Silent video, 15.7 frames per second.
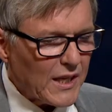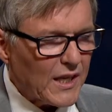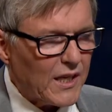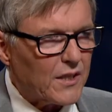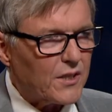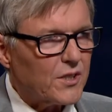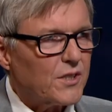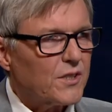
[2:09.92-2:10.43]

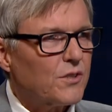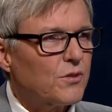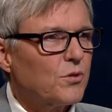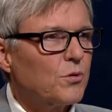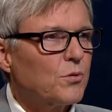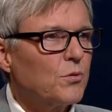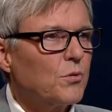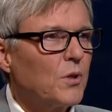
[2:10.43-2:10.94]
eager
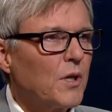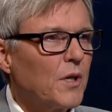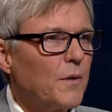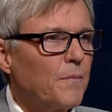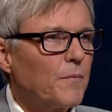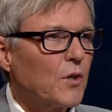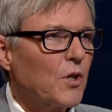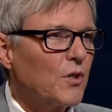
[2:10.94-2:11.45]
to
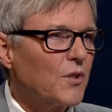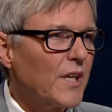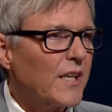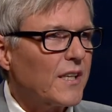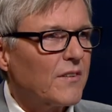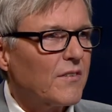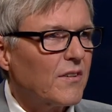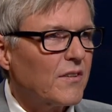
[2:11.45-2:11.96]
um,
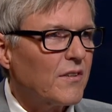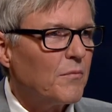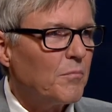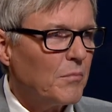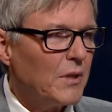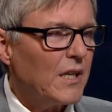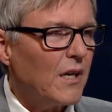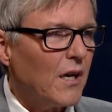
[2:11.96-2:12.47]
connect
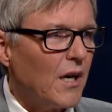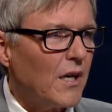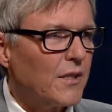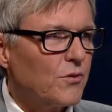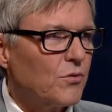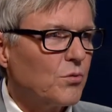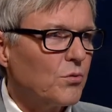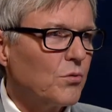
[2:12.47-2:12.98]

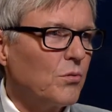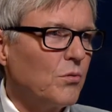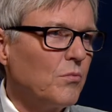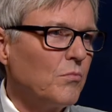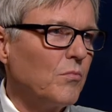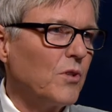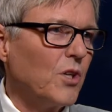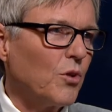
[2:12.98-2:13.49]
BI to
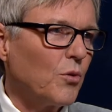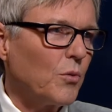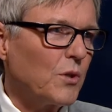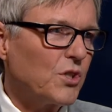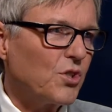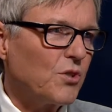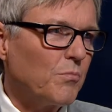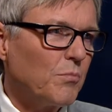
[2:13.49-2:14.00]
the
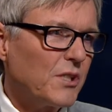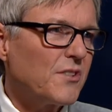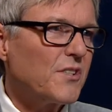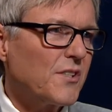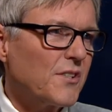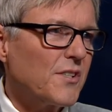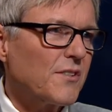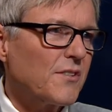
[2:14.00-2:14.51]
Norwegian
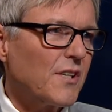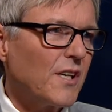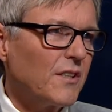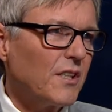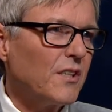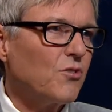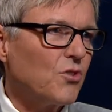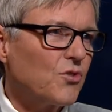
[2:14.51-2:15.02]
businesses
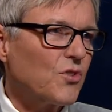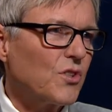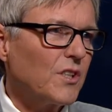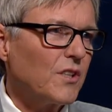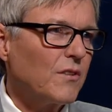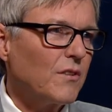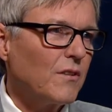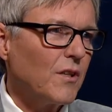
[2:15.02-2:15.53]
and
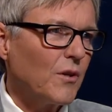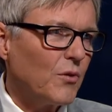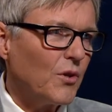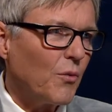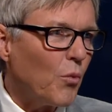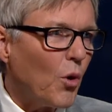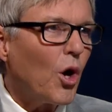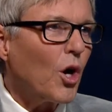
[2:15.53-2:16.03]
industry, the,
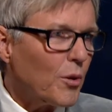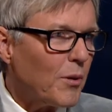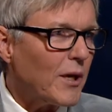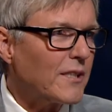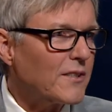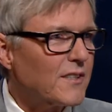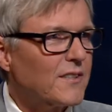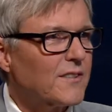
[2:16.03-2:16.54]
the
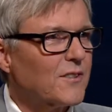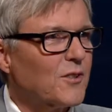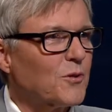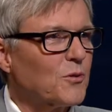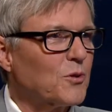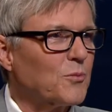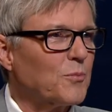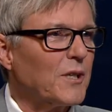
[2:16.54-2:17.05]
workplaces, so
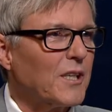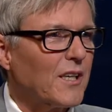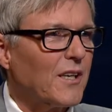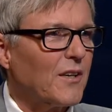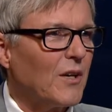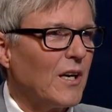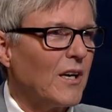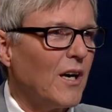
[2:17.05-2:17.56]
to speak.
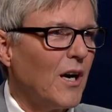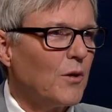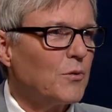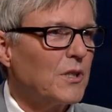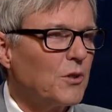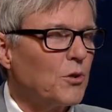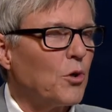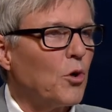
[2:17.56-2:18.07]
Yes. How
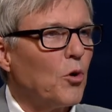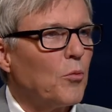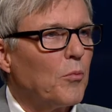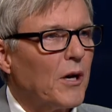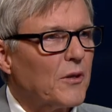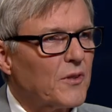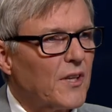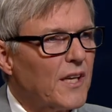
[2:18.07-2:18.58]
did it go
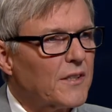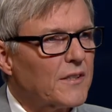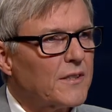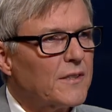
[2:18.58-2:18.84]
about that?